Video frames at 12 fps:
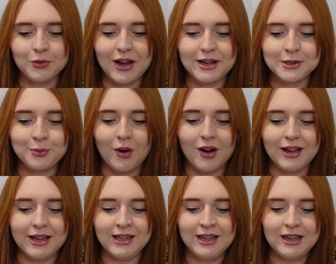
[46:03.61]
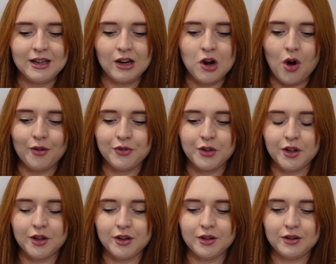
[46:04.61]
that's why a lot of
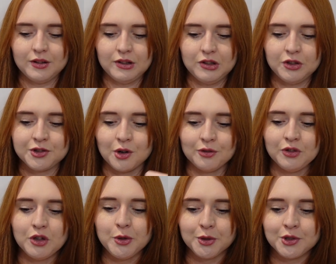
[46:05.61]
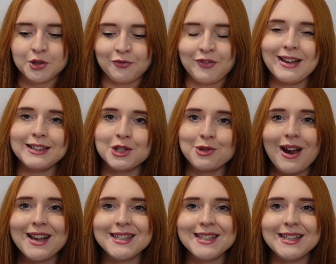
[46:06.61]
the sort of loose fitting
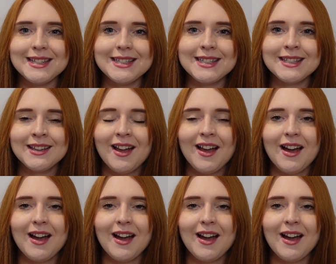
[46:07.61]
dresses